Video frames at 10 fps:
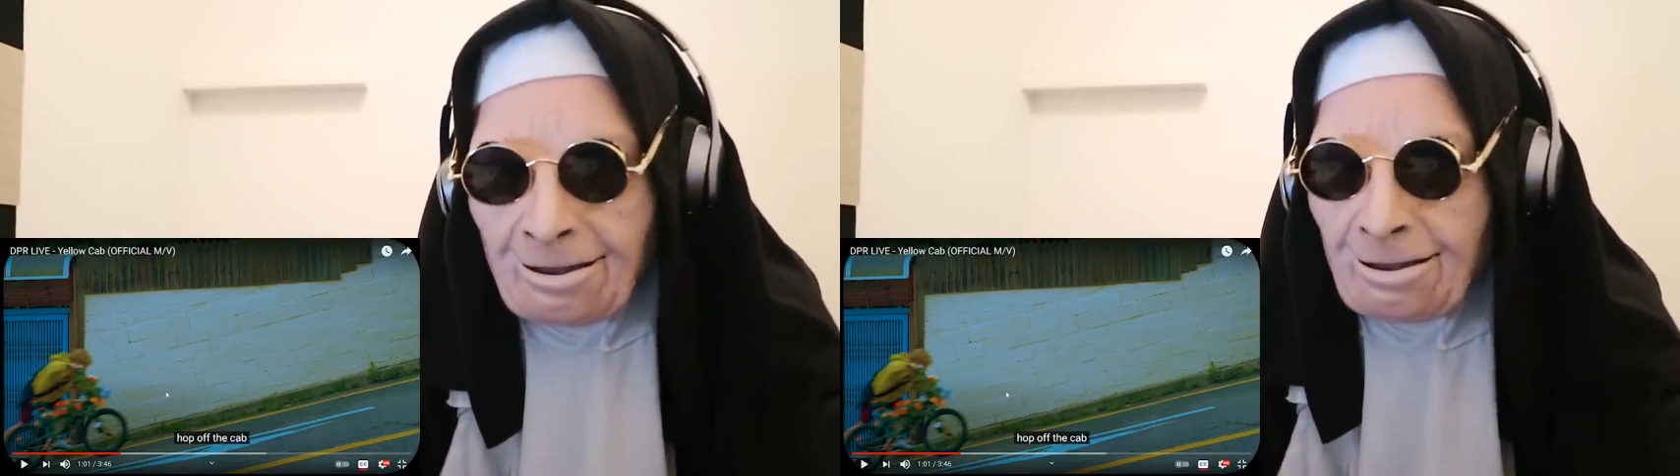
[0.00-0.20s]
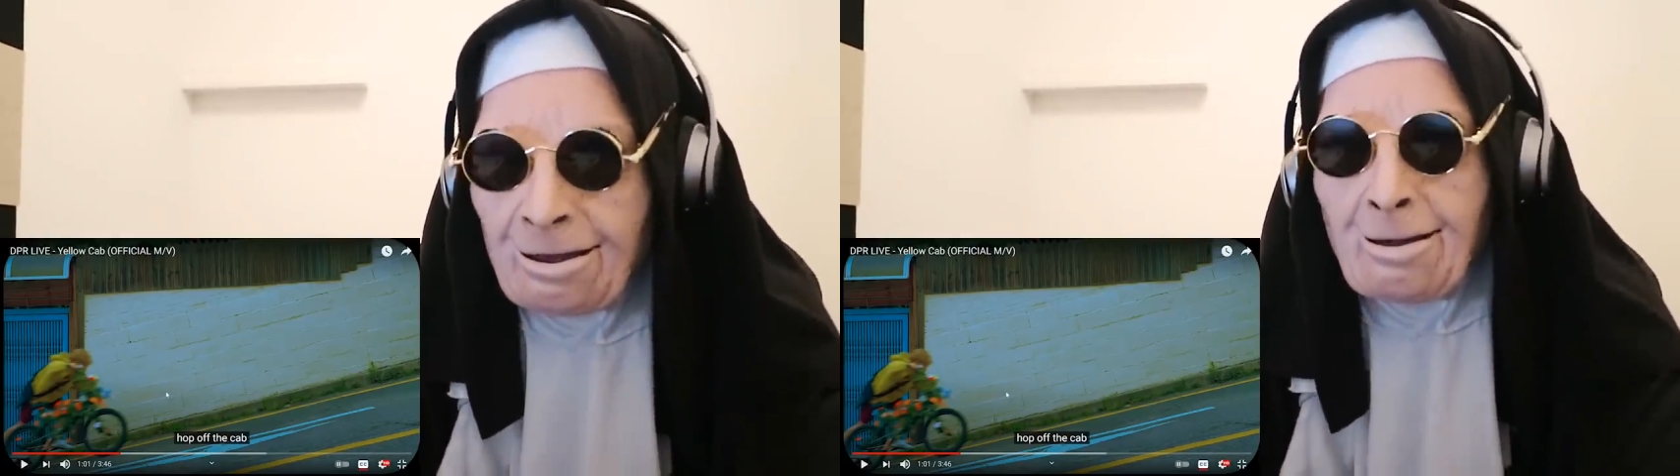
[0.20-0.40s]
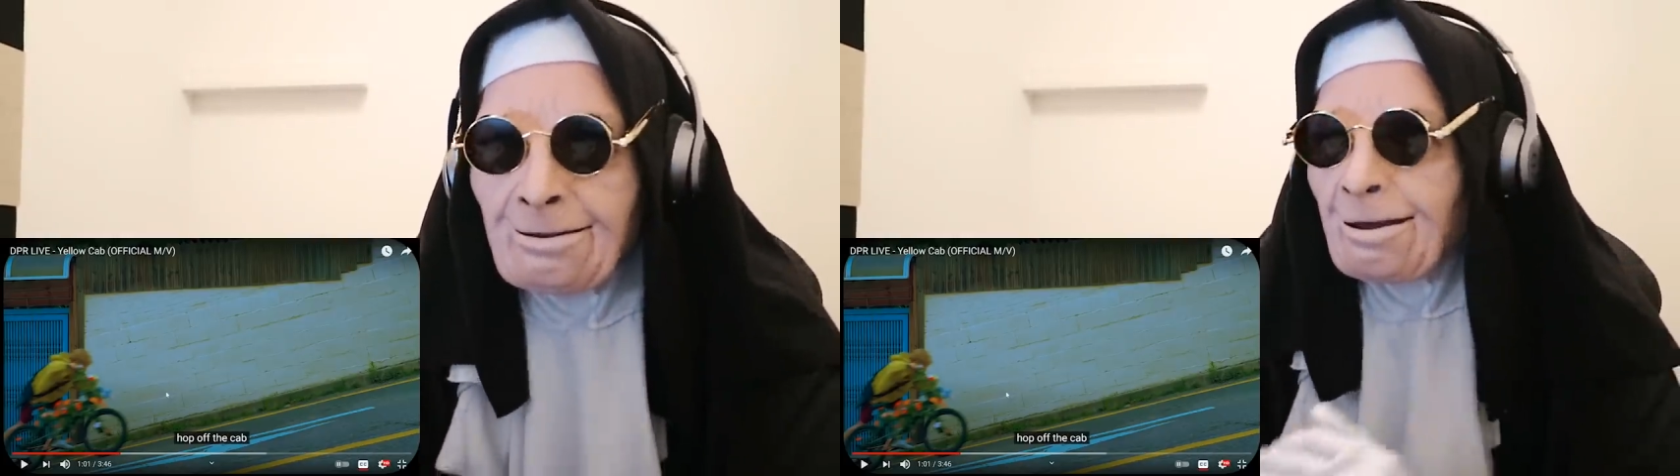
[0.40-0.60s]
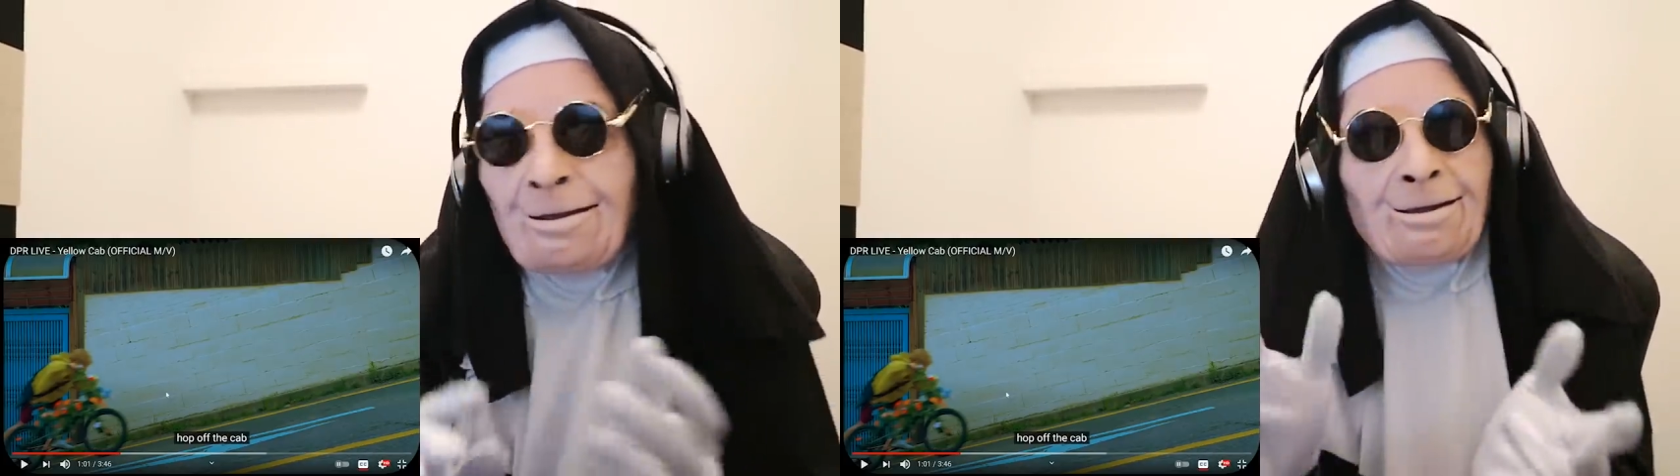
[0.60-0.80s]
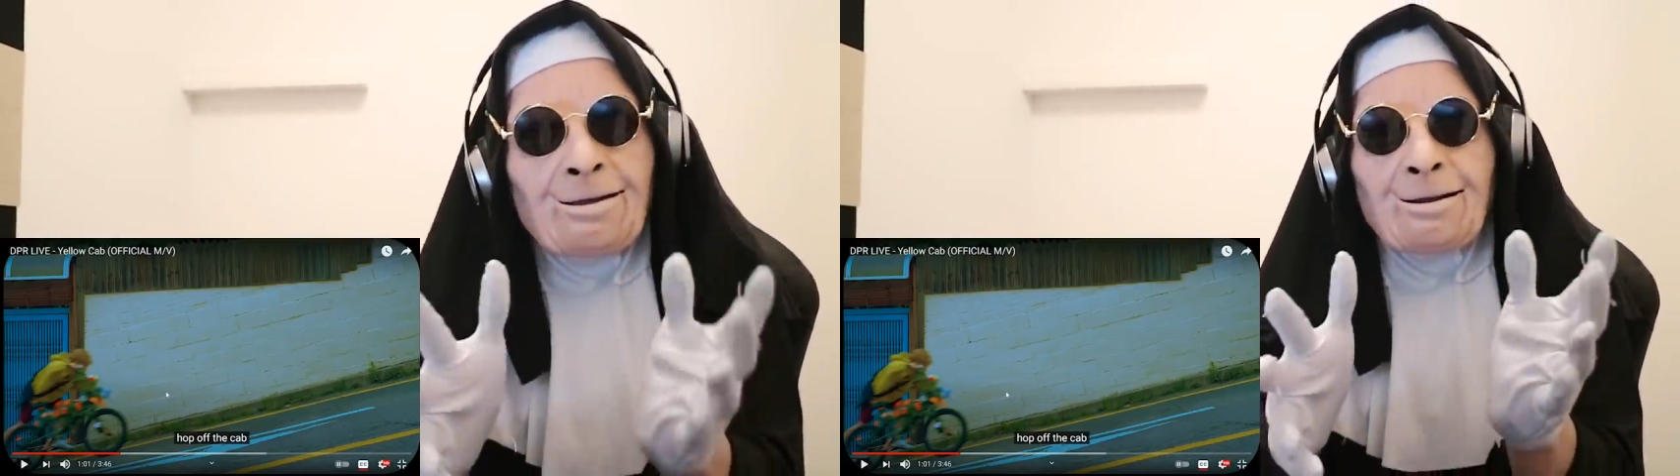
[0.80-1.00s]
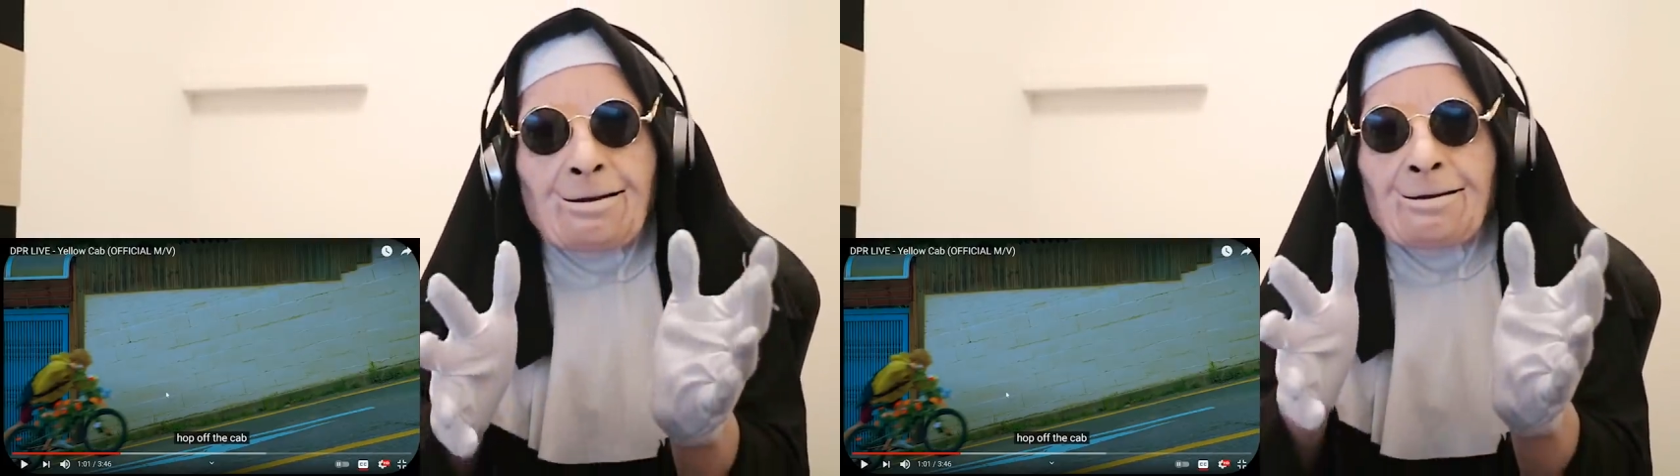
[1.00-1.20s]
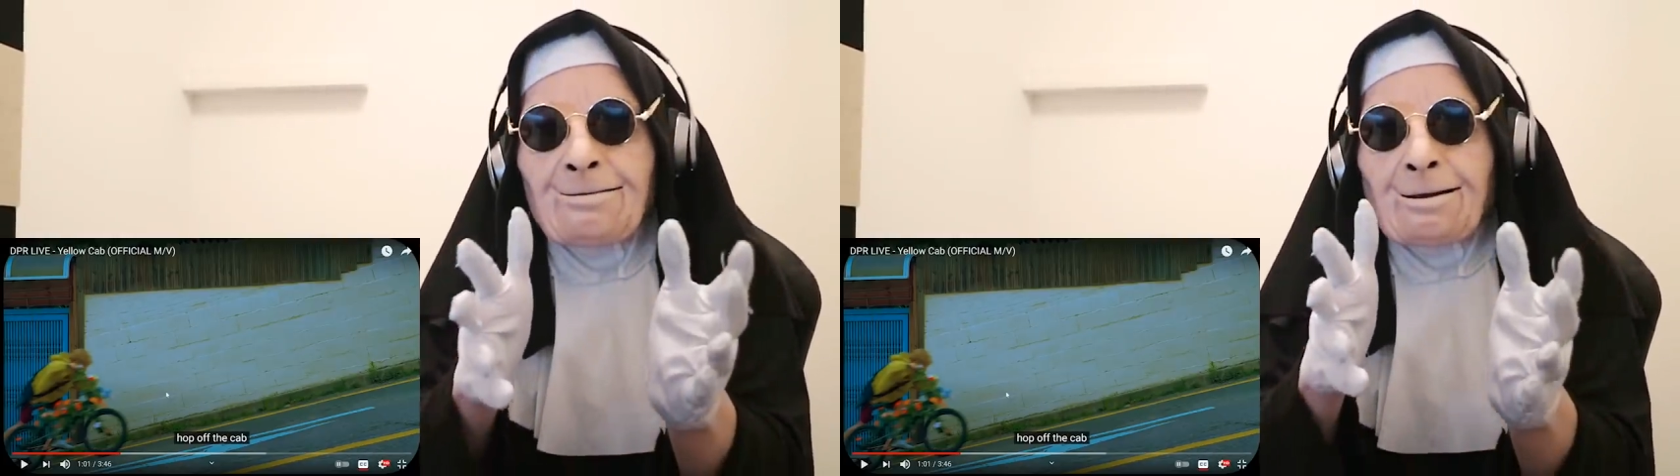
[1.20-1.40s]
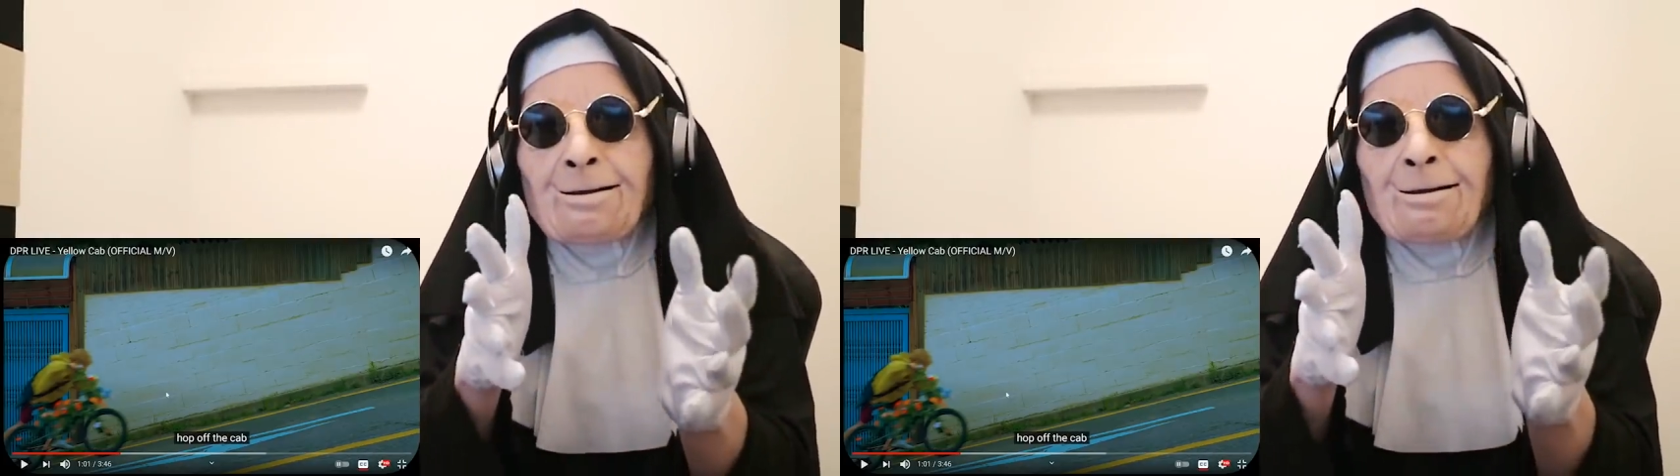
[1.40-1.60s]
it's just because this is like
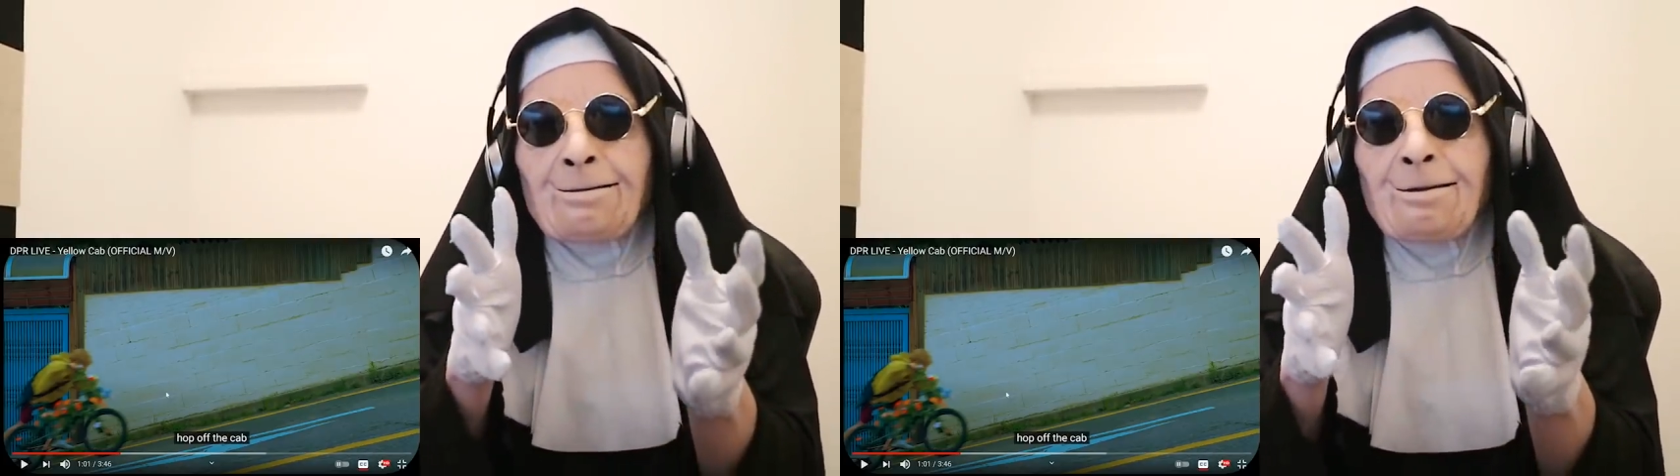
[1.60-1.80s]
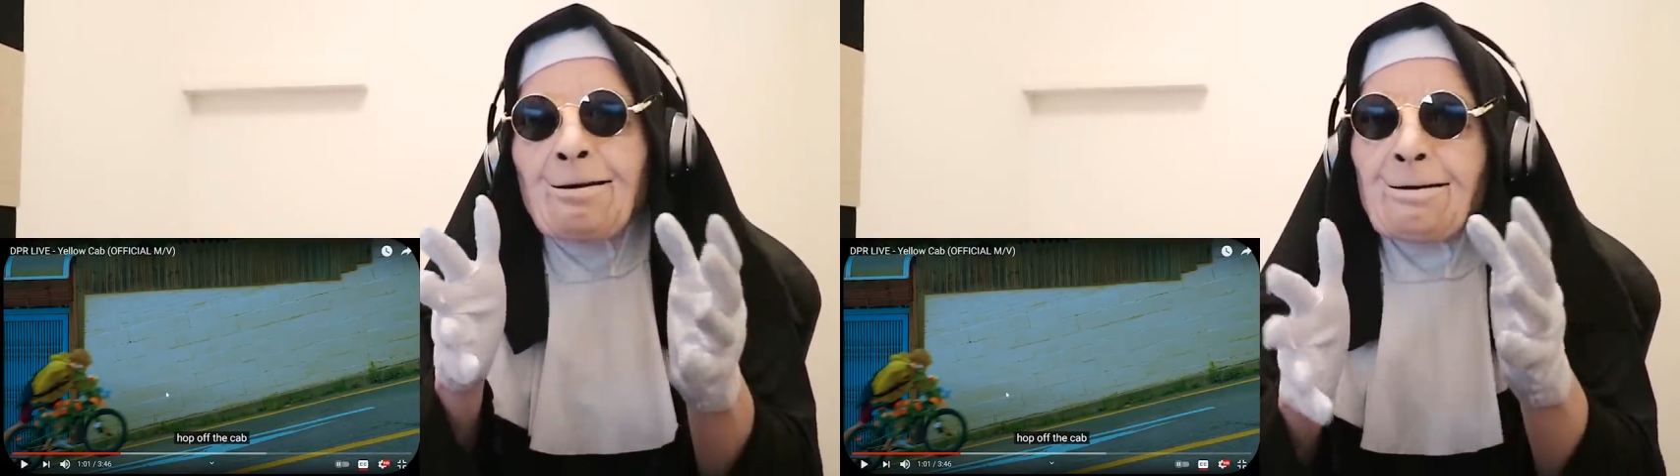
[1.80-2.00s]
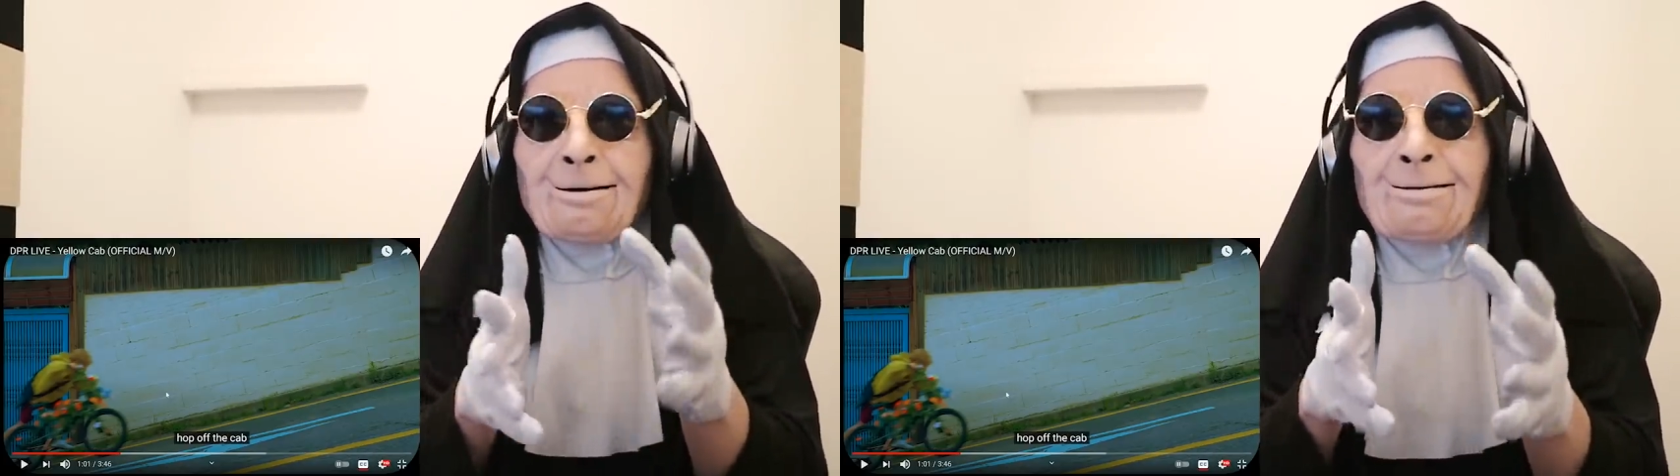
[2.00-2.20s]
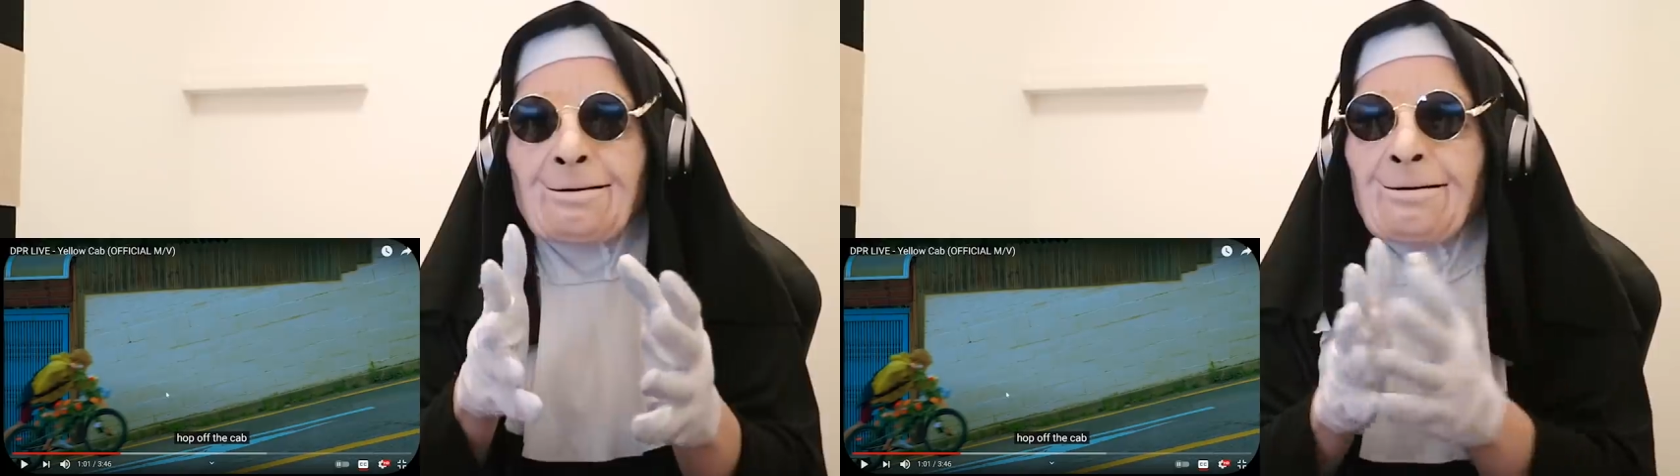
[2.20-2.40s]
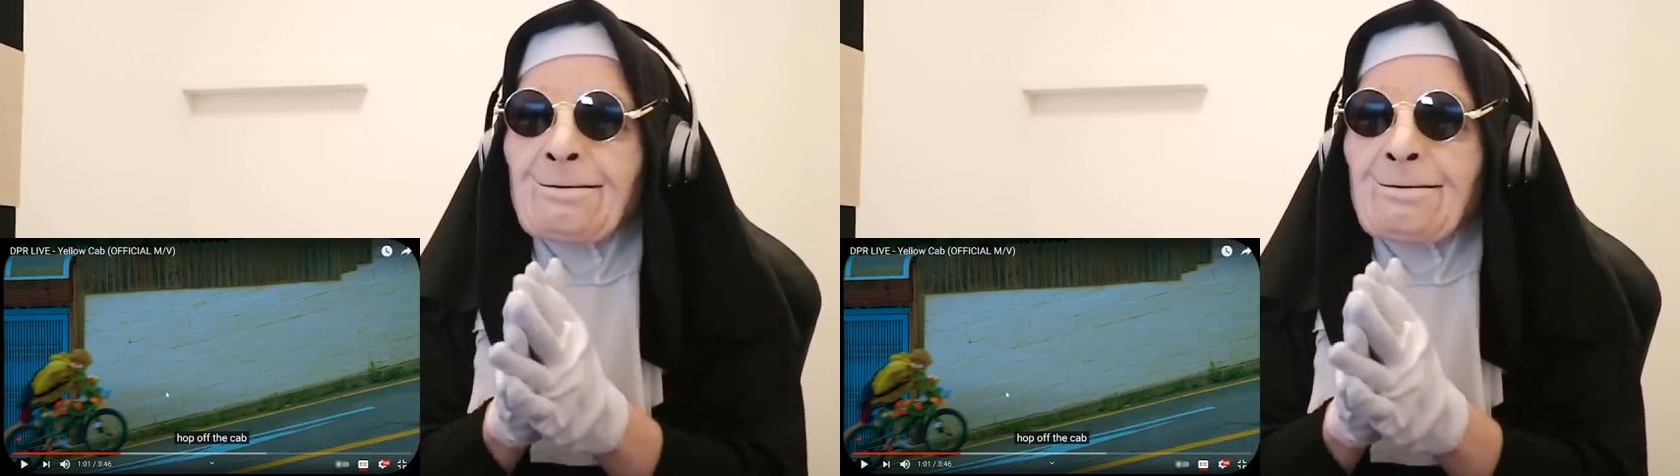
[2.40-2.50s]
not,